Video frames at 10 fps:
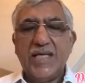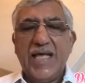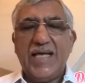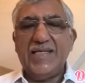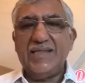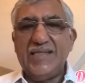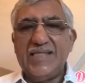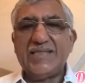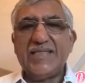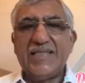And in
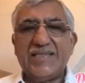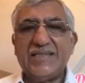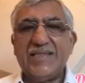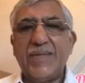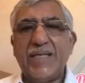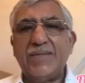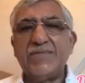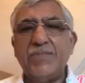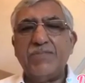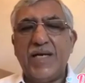these cases, it
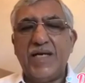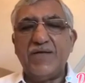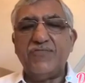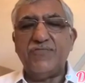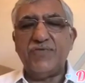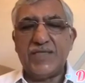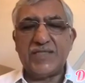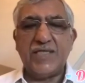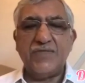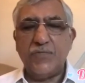becomes imperative
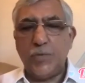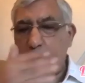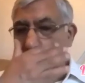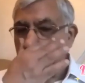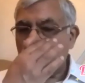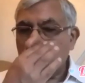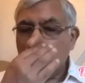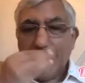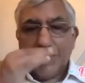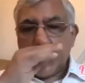first and foremost
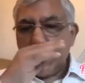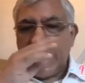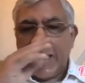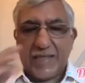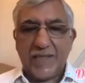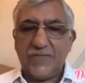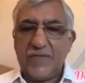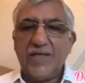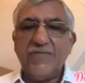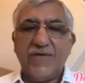to take care of
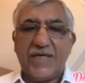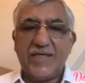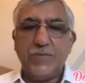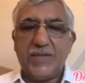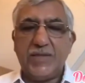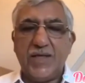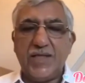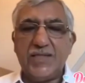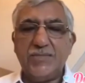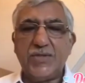the infective
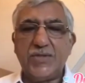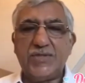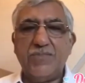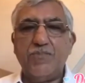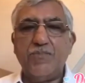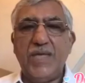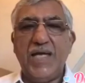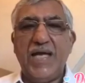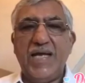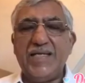pathology, because
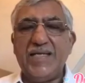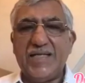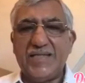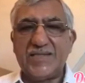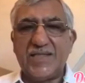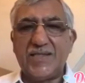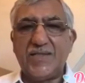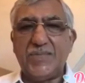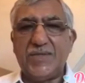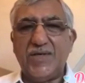any
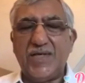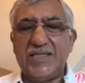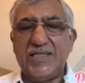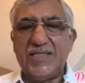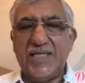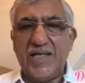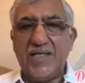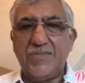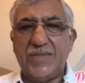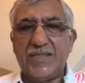reconstructive pathology done
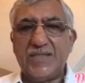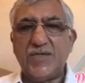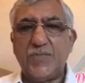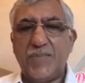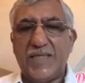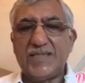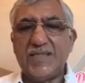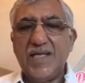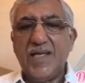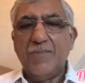in presence of pus
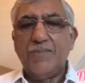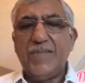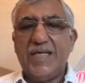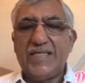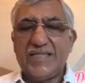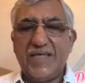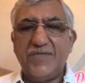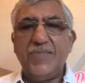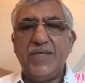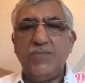may itself
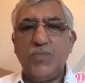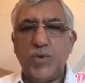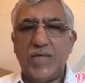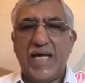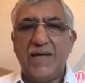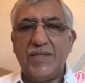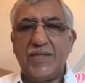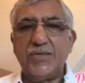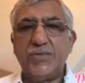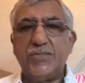be more liable
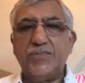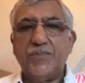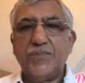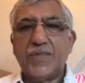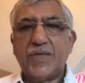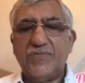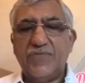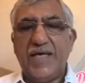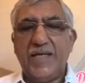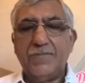to
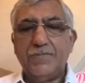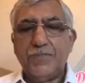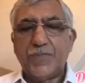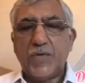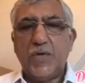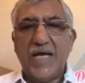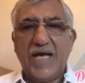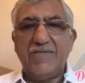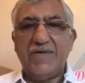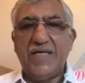fail or
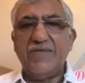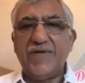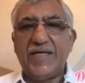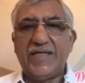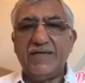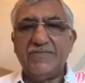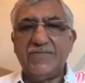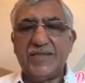have an infective